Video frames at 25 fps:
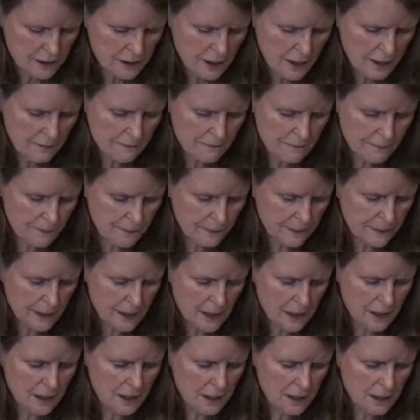Yeah.
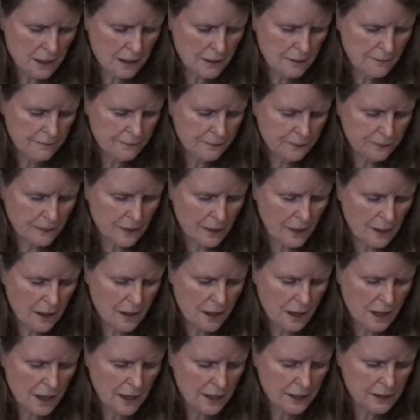
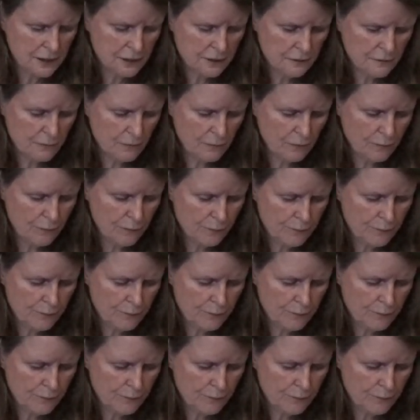I didn't